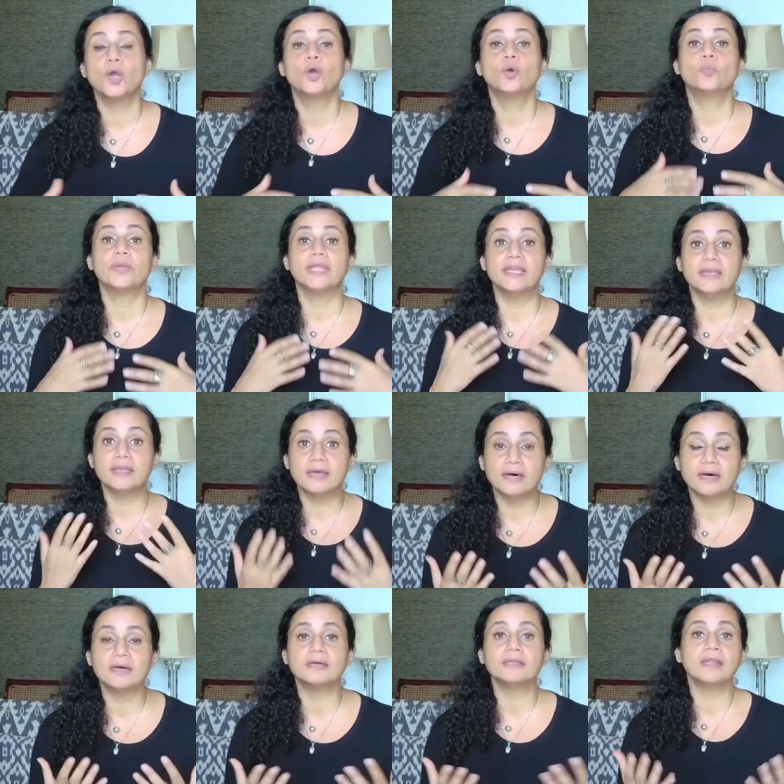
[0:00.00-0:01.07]
we
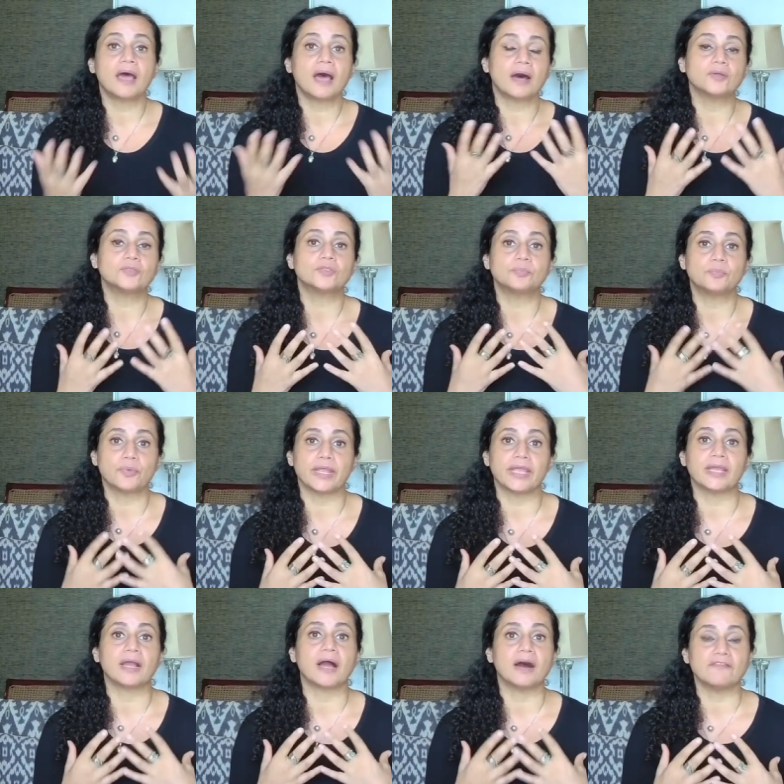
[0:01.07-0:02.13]
learn how to bring
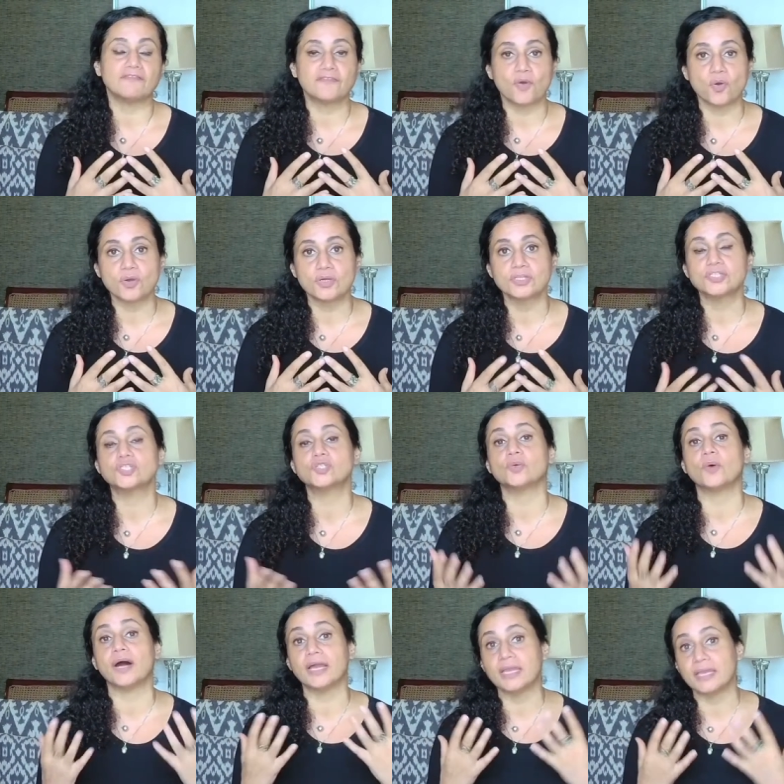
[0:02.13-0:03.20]
our focus to
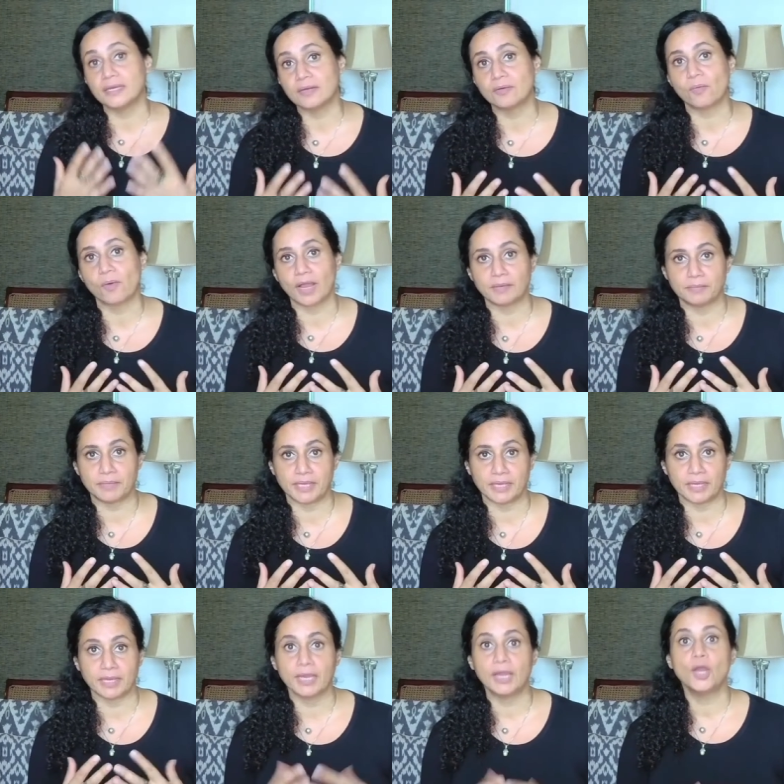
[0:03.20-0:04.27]
our inner well
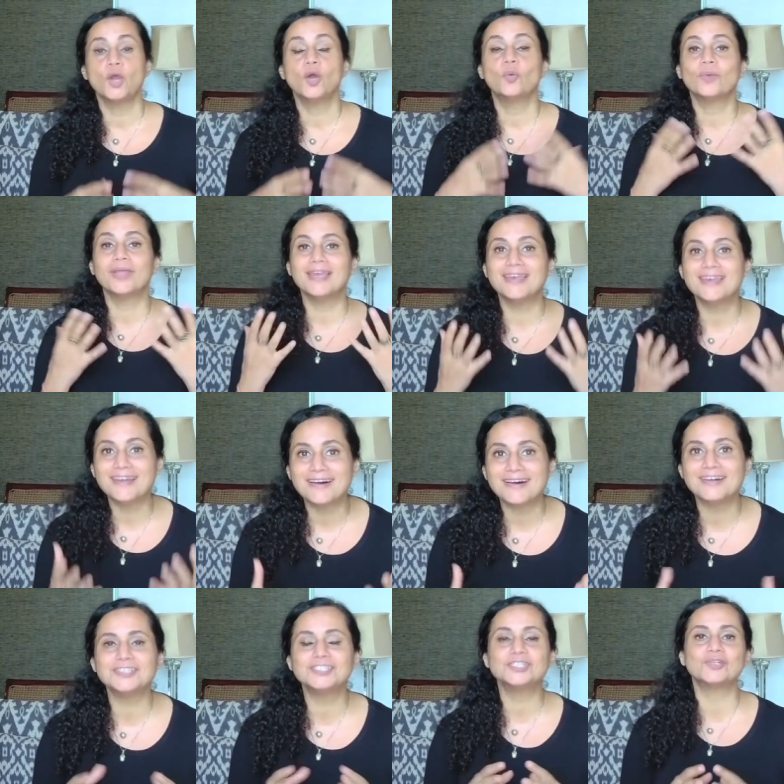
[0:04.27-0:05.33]
being. We
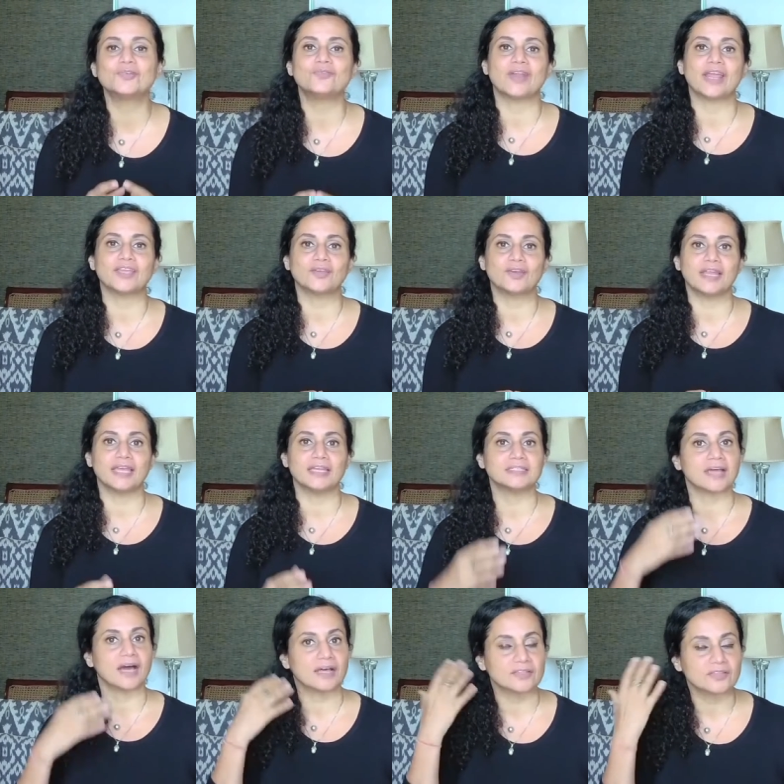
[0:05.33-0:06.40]
learn to regulate
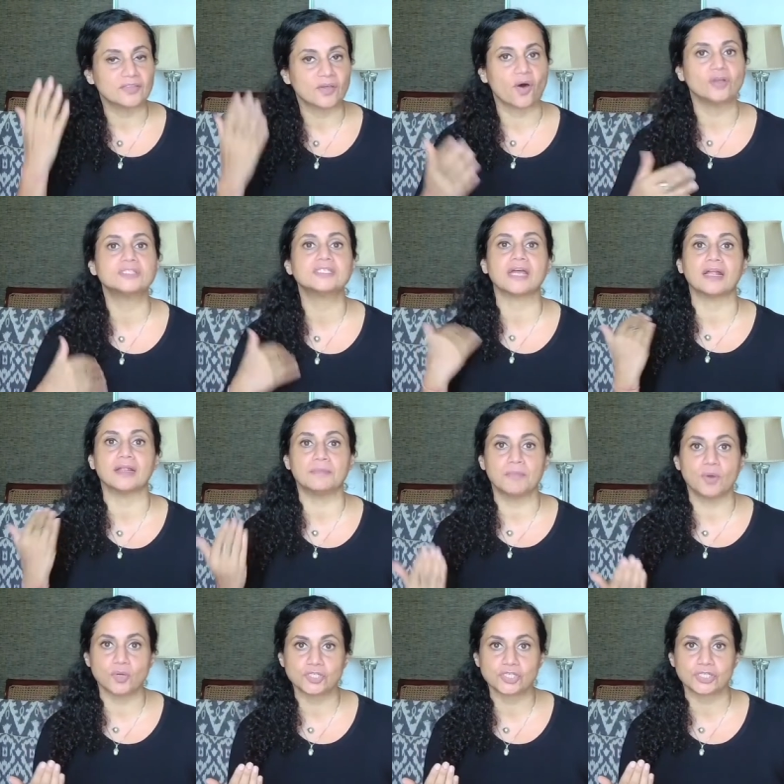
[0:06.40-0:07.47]
our thoughts, our
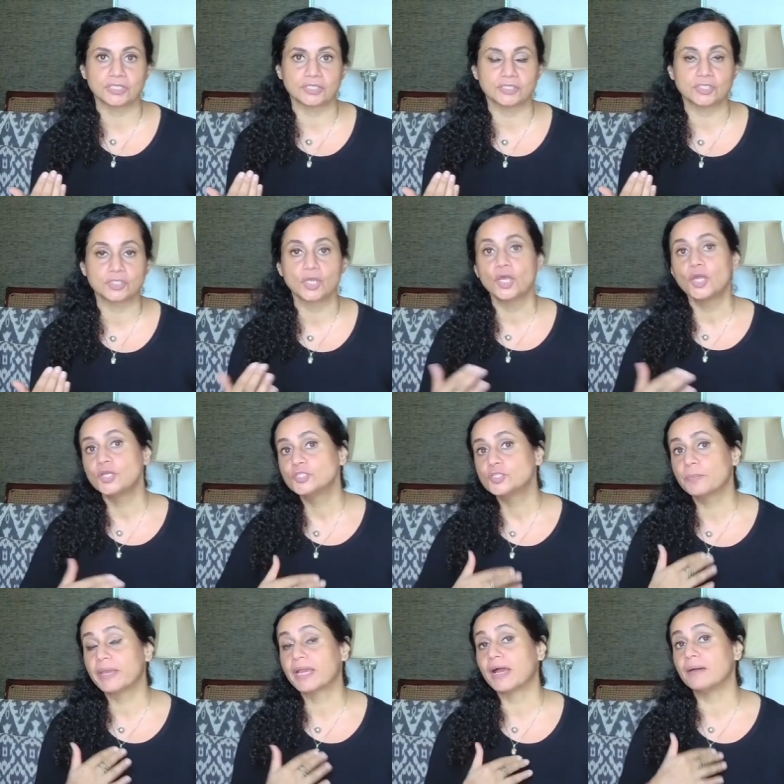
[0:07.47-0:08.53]
emotions, to
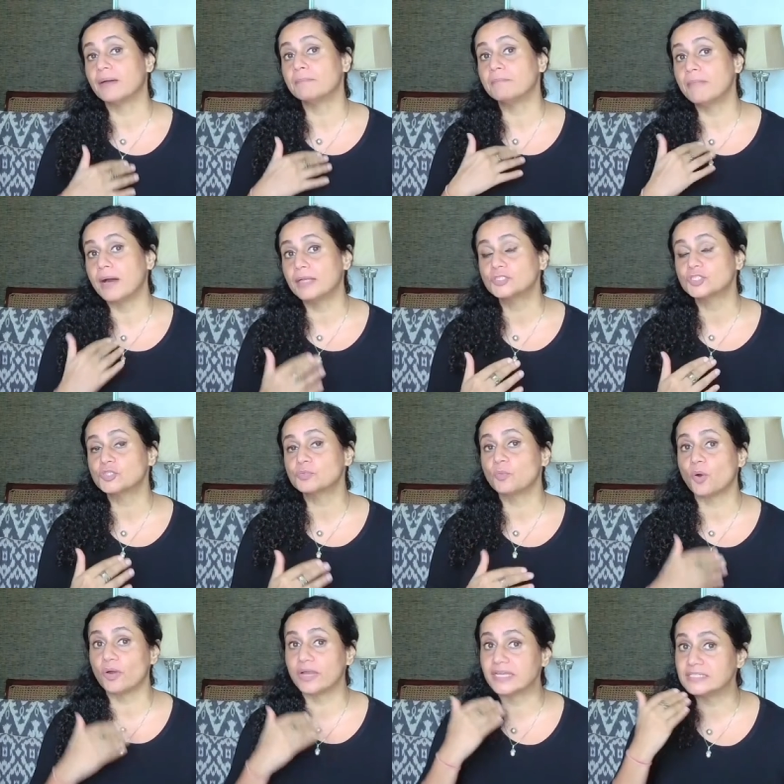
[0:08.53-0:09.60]
become much
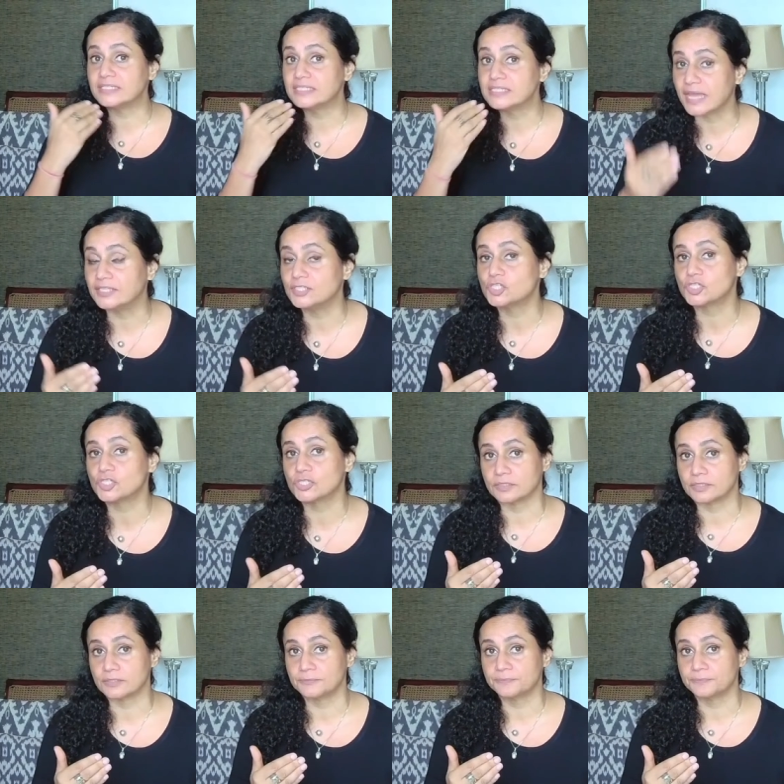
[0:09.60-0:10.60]
more intentional,